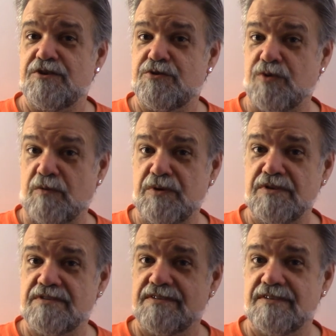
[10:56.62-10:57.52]
12
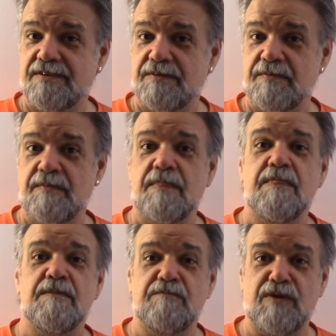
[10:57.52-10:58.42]
books.
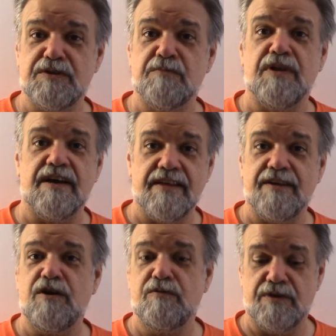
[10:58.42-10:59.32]
Multiply that
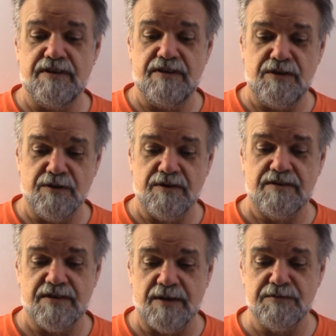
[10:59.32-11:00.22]
over a year
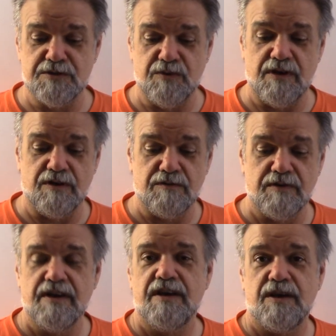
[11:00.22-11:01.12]
times 12,
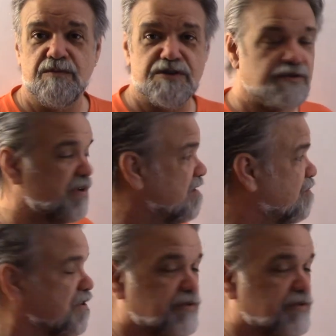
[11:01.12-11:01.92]
and what you, what